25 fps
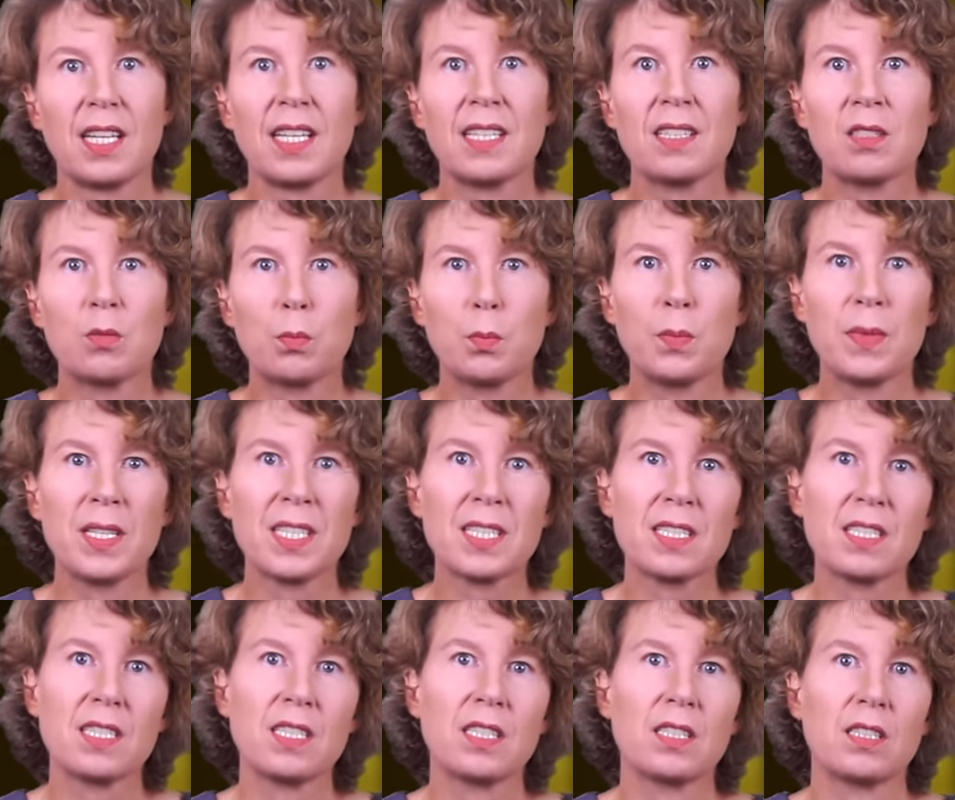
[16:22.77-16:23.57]
and
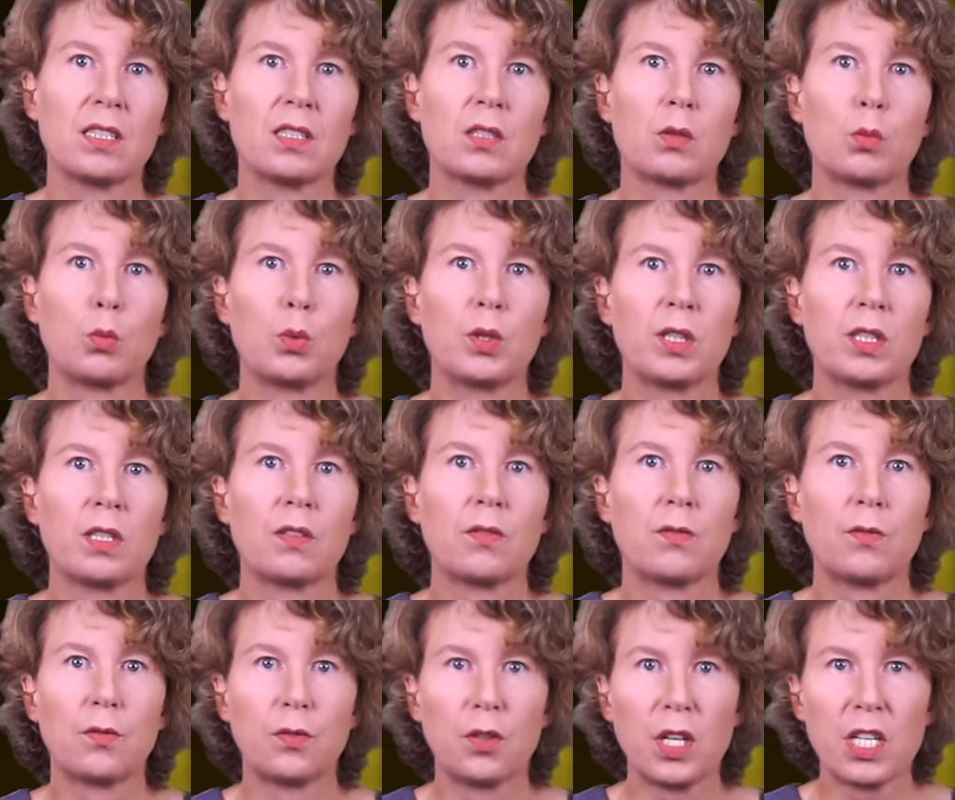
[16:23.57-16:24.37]
mixing it with
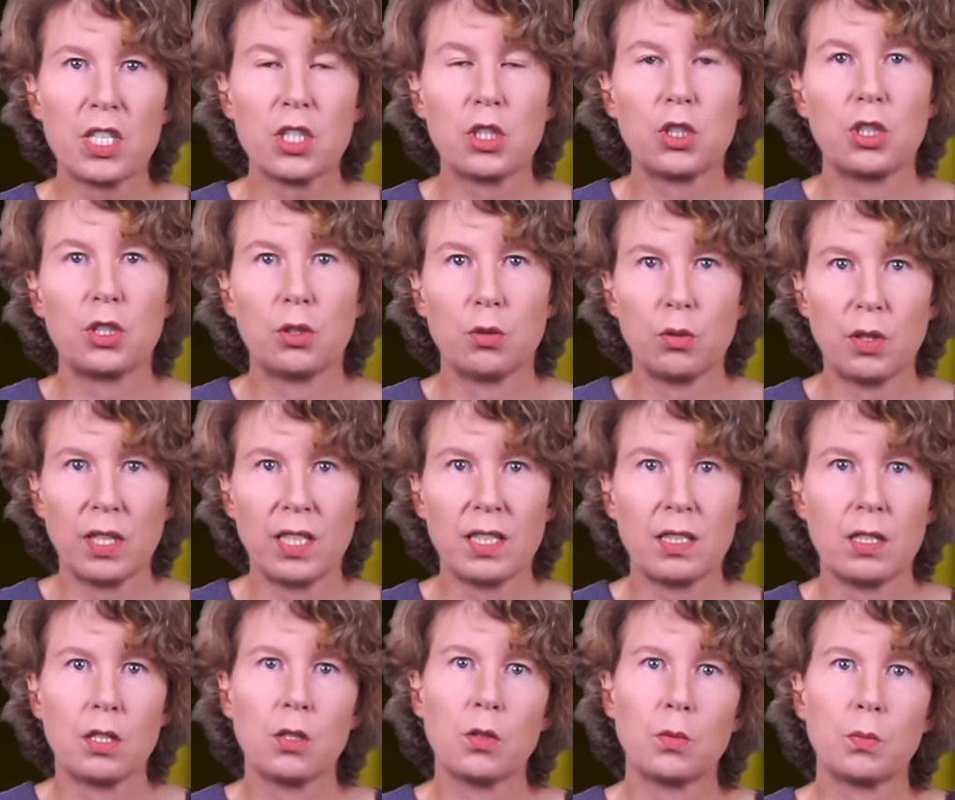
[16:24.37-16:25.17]
fresh
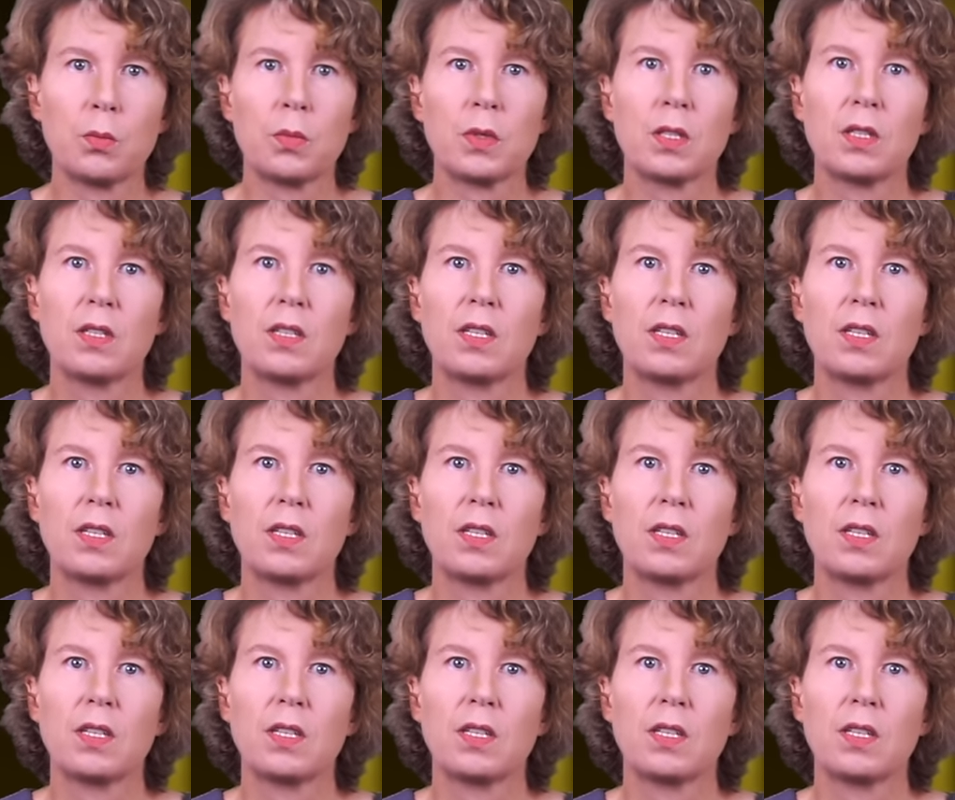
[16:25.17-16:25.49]
uranium.